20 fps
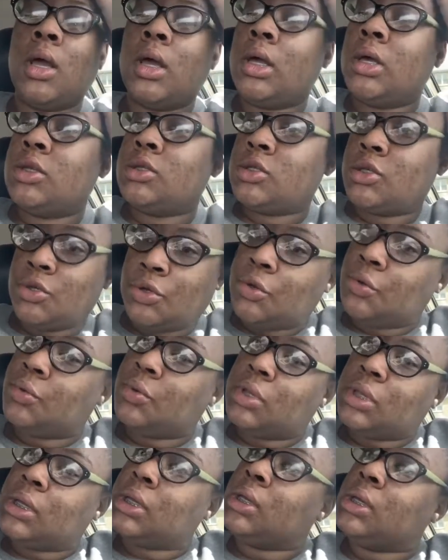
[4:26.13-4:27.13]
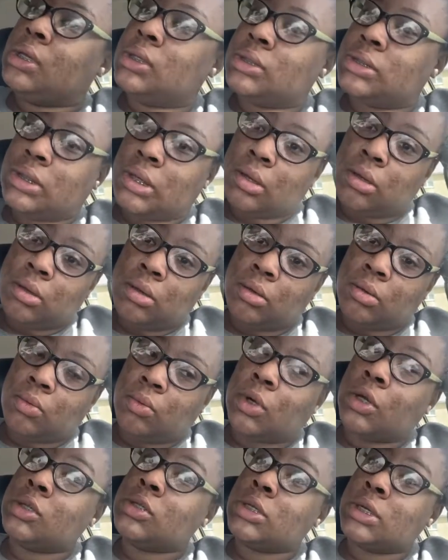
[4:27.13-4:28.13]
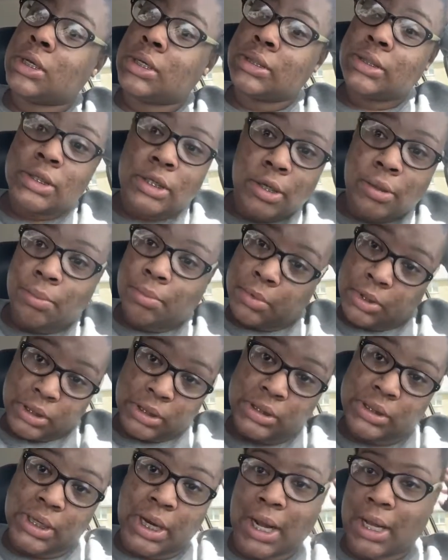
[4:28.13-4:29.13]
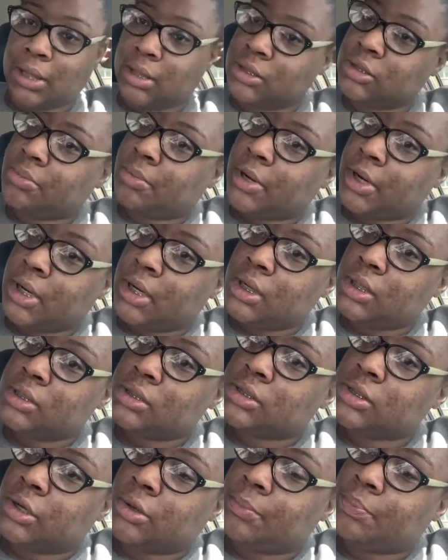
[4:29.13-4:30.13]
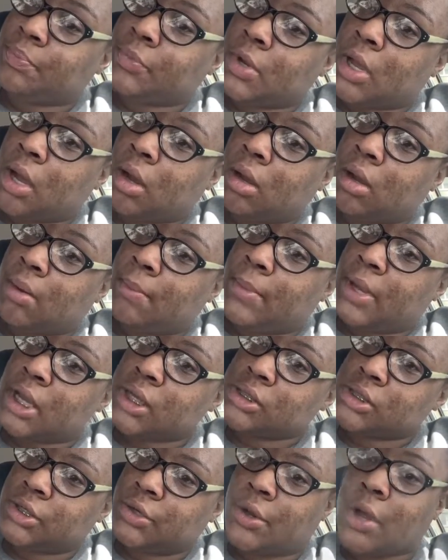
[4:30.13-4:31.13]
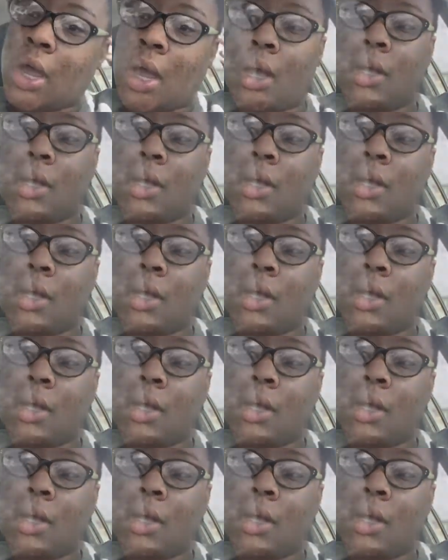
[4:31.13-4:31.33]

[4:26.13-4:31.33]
to do these, well, to attempt these knotless braids. So I'll come back to you guys.